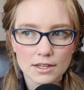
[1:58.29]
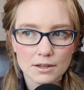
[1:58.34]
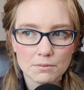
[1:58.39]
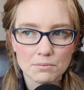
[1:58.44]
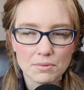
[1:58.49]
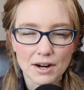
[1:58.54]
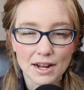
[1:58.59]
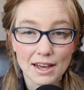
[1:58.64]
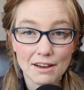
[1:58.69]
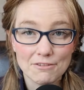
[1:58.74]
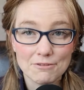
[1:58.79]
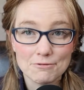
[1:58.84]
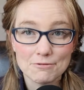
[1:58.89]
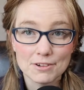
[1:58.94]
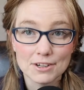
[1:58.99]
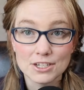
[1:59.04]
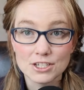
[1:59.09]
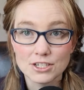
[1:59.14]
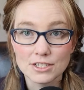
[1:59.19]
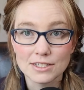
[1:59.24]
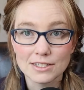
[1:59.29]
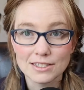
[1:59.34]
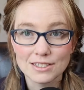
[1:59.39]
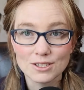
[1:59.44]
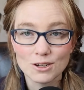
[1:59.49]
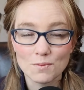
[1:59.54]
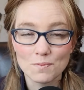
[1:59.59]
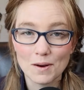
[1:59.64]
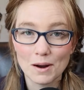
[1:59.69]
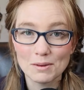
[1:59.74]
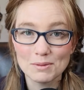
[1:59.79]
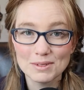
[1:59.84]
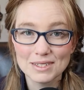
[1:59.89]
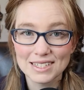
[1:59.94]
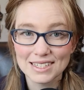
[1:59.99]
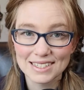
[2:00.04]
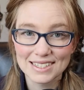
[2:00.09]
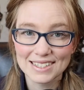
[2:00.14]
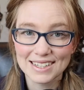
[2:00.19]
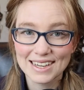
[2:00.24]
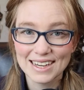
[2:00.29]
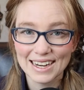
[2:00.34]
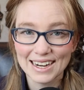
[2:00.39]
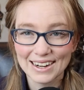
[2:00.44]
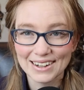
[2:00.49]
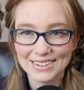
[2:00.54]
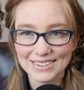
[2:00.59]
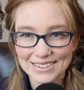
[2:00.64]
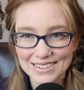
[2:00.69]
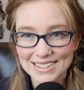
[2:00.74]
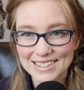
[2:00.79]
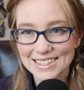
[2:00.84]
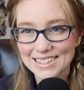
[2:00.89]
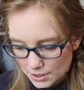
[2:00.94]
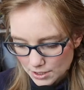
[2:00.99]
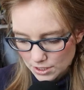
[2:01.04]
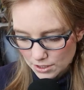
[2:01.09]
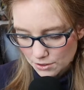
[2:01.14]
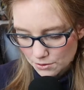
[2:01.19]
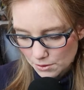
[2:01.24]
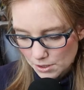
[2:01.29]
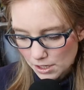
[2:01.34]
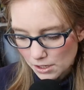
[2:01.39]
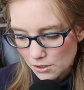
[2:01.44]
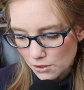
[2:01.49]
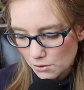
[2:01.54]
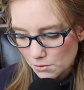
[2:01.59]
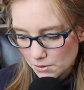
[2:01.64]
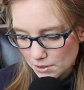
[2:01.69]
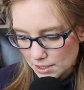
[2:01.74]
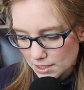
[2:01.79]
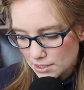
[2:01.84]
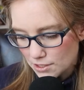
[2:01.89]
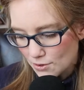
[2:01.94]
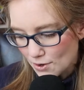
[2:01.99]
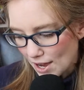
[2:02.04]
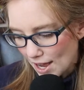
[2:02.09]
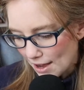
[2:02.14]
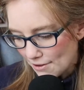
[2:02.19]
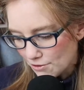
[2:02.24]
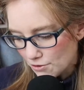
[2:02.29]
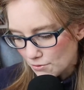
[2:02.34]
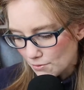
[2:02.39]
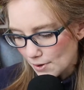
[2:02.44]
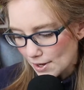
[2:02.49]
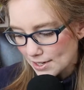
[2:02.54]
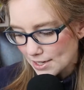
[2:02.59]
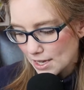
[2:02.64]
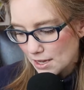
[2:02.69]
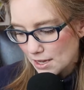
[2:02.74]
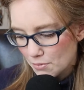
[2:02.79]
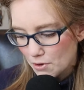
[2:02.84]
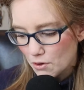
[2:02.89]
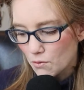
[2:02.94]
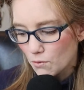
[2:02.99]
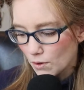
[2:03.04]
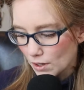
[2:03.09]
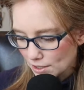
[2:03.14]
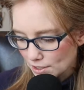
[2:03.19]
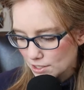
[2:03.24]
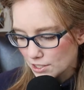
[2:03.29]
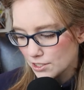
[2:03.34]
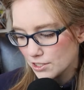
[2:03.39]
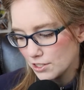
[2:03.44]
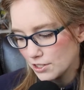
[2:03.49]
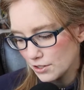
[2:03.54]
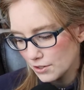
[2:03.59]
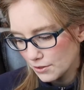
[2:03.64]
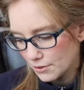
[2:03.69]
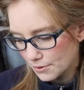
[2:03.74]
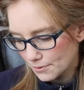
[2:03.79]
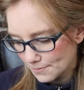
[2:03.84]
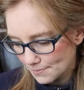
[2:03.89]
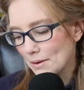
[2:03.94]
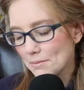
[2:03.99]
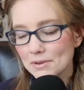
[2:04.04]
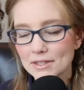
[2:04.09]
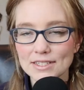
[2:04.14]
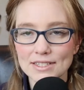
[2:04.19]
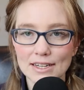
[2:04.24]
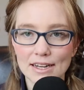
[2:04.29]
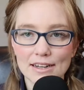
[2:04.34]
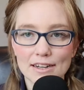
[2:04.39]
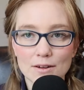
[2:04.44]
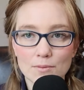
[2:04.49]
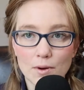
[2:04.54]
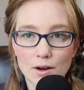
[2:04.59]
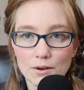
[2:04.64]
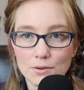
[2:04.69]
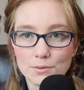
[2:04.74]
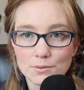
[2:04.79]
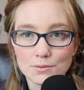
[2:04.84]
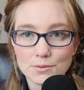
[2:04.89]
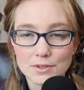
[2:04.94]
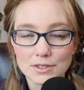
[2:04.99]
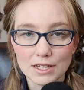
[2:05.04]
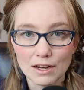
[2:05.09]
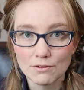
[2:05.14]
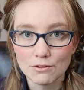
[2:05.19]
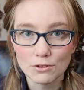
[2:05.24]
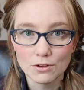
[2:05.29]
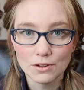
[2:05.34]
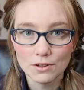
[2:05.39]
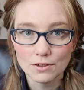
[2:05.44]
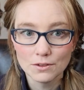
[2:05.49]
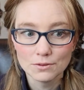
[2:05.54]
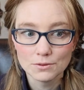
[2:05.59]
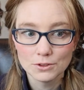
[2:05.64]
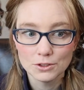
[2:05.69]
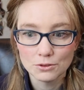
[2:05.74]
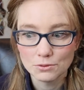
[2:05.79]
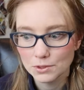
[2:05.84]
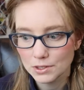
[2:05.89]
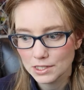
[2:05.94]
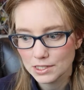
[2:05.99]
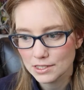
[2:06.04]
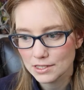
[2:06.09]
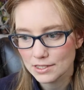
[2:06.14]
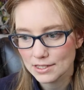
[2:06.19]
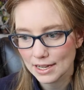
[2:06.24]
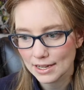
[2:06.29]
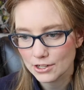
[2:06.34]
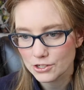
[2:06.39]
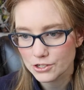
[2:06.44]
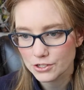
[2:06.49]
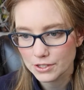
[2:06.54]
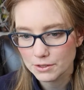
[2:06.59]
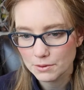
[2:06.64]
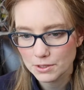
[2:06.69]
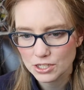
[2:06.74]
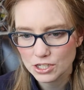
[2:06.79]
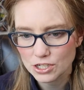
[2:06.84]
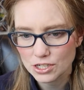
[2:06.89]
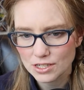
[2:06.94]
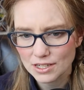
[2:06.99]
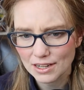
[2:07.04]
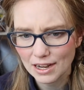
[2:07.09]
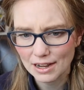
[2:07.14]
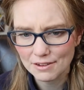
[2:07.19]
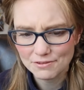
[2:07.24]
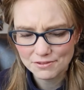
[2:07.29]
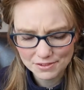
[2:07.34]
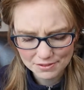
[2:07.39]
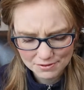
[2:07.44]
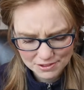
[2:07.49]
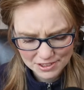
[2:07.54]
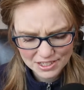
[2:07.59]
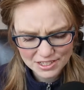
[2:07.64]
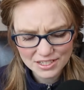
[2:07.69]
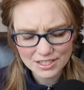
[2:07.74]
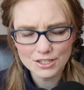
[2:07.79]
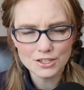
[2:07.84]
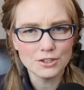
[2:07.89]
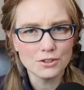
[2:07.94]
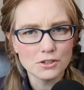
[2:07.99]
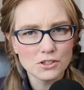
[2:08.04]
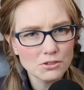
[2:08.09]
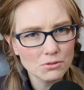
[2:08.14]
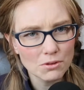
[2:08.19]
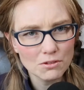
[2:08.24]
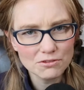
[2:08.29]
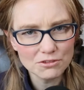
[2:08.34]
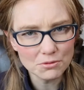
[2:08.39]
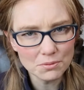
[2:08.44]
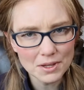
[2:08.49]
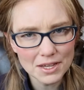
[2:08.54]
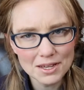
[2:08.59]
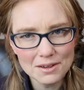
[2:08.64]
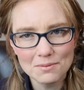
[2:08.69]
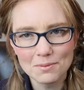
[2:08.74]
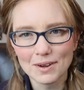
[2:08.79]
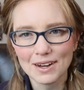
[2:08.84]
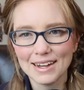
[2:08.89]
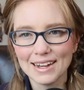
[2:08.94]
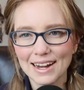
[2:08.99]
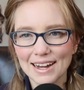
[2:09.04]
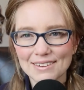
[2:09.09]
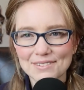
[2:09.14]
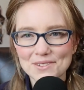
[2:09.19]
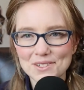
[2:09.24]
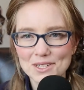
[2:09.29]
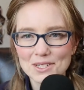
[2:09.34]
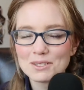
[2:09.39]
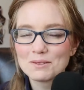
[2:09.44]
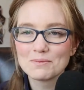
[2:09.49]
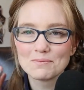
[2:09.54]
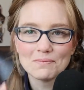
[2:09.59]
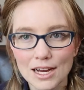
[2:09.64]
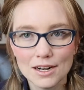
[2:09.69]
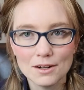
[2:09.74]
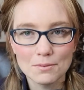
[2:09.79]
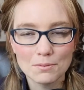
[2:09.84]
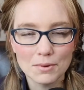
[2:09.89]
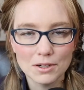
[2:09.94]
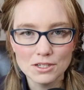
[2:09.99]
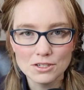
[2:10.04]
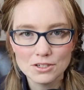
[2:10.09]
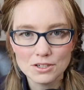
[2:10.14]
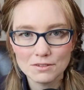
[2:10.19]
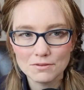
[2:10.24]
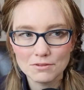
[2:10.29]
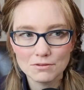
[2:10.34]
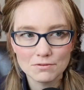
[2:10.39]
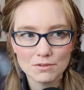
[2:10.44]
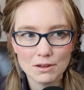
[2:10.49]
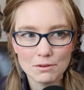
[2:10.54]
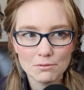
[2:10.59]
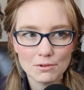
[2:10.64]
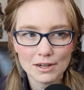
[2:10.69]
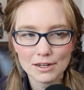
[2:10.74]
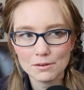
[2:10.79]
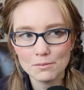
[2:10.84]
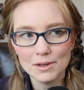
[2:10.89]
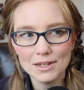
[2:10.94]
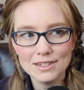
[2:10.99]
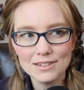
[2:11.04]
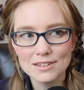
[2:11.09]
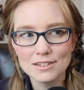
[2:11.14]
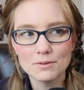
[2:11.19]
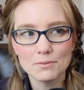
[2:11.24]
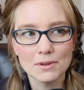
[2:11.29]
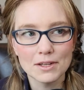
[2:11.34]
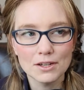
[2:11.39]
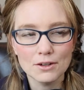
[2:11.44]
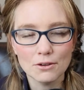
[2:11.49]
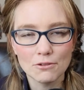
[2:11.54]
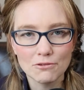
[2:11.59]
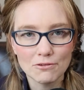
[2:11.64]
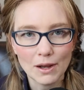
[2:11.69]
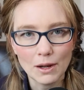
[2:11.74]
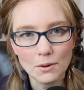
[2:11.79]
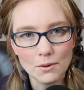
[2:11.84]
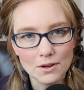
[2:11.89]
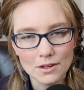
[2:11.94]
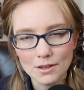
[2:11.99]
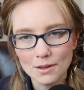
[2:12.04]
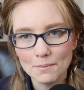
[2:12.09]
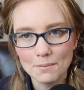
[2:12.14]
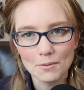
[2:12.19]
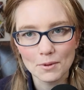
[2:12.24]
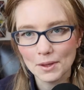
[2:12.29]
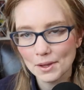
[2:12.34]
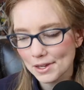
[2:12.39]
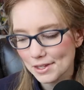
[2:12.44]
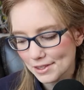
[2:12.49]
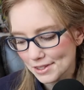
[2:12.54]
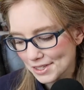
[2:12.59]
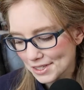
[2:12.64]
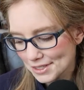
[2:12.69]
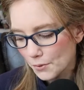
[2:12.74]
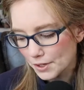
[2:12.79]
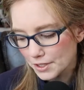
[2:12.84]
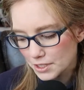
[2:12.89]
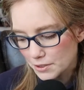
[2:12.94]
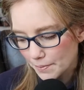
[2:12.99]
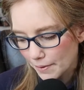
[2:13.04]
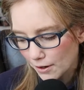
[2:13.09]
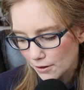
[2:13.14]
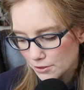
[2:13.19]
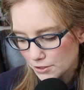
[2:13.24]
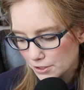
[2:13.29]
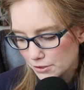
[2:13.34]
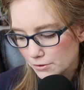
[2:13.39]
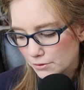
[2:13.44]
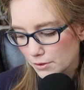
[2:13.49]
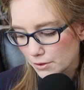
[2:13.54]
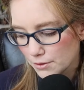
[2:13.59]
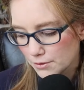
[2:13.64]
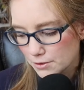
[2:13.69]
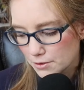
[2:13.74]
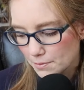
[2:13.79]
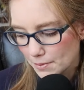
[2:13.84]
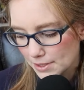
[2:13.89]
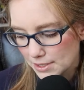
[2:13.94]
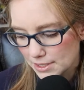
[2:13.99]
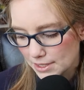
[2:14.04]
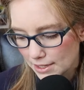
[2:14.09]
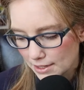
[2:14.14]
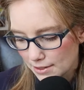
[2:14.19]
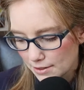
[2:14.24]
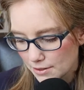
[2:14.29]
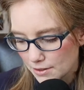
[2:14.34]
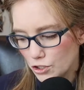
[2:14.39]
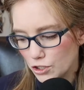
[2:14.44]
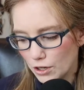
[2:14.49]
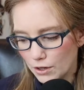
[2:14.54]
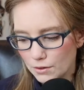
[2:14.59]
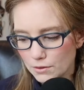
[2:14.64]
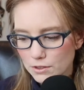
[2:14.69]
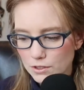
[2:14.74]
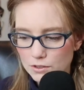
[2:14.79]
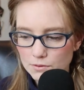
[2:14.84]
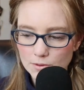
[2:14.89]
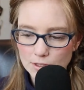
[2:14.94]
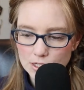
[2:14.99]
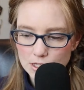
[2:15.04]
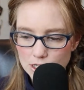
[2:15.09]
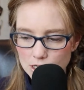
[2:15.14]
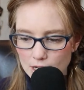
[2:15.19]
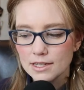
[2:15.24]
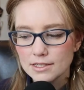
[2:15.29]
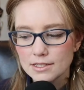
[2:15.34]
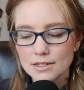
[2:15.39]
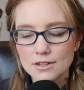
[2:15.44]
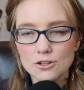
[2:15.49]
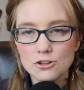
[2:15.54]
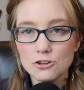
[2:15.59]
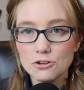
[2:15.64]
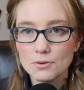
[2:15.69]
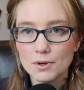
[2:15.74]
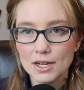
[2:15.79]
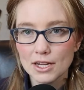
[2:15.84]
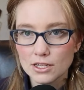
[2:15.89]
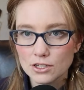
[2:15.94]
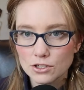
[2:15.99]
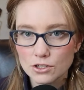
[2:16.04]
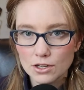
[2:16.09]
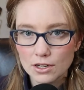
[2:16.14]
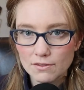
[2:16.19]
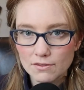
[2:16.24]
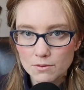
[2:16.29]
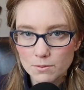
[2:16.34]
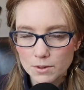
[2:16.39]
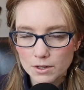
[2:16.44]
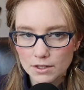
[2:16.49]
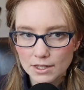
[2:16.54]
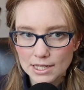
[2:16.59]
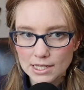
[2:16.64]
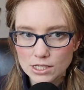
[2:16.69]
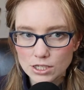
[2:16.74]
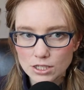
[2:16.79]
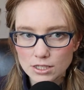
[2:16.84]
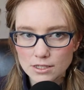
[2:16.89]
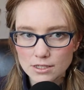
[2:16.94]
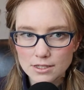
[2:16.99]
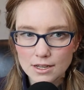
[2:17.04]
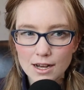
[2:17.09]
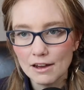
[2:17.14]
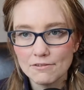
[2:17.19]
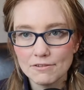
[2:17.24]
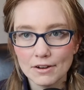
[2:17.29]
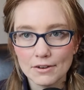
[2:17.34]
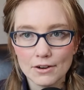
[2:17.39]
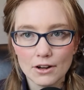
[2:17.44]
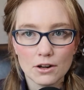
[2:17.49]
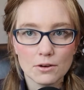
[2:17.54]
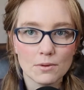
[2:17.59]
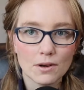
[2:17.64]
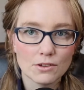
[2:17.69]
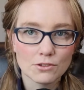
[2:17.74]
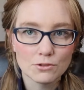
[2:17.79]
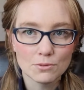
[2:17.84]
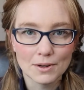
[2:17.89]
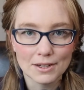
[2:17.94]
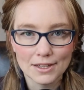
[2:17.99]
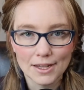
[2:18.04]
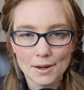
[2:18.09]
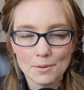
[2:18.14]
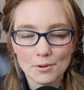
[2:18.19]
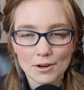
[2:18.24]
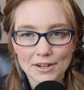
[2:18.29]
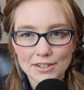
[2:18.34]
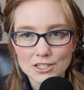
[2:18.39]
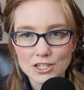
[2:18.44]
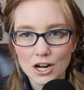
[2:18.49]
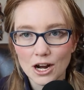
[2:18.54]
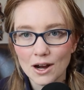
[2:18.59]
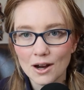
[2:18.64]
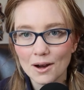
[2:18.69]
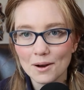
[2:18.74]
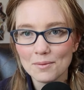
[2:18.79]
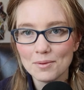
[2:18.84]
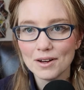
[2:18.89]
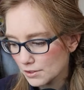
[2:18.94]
But I haven't finished it, so it probably doesn't count. Question three, new release you haven't read but want to. I'm excited about several new releases, actually, which feels unusual for me, but I've just had a bunch of them recommended to me or found them lately. One is Powers and Thrones by Dan Jones, which is a new history of the Middle Ages. I found out about it through my library job.